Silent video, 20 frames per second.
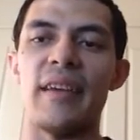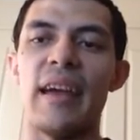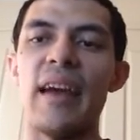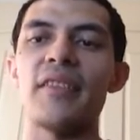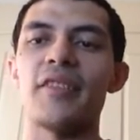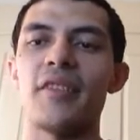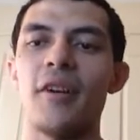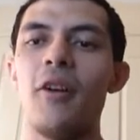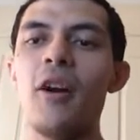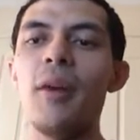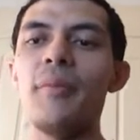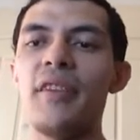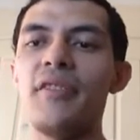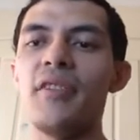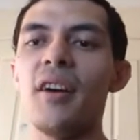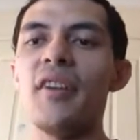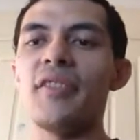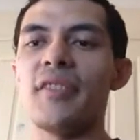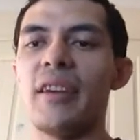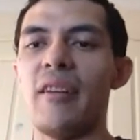at times he
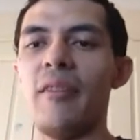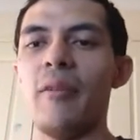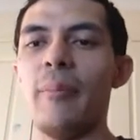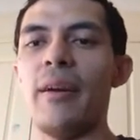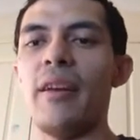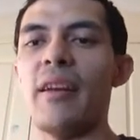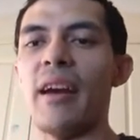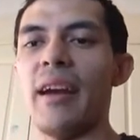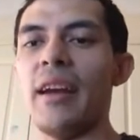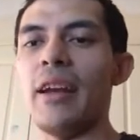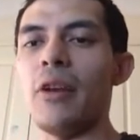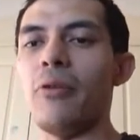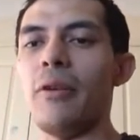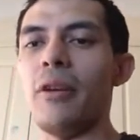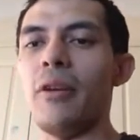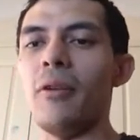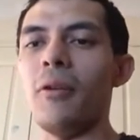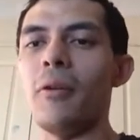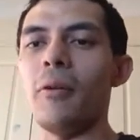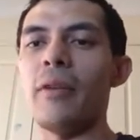does get a little bit
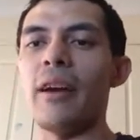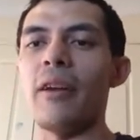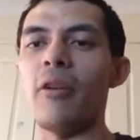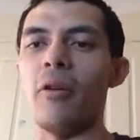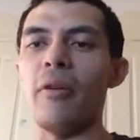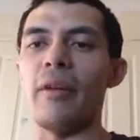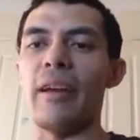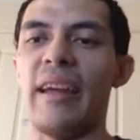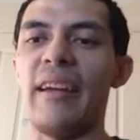angry and all that.